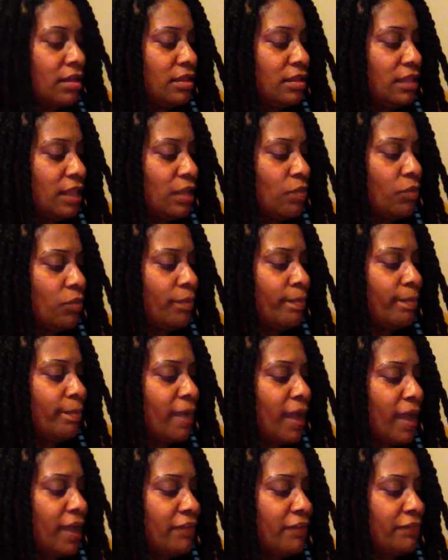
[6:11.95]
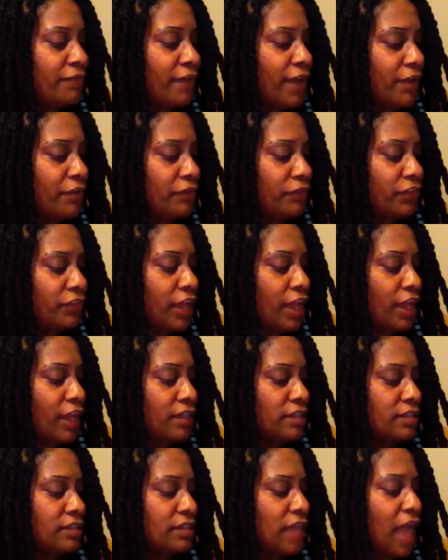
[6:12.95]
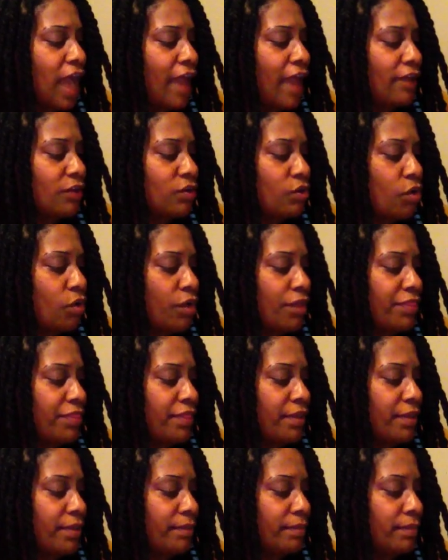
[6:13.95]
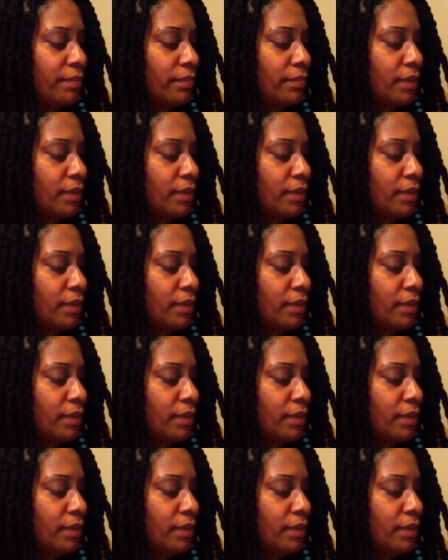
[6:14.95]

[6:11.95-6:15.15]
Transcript: They were my fireflies. I caught them.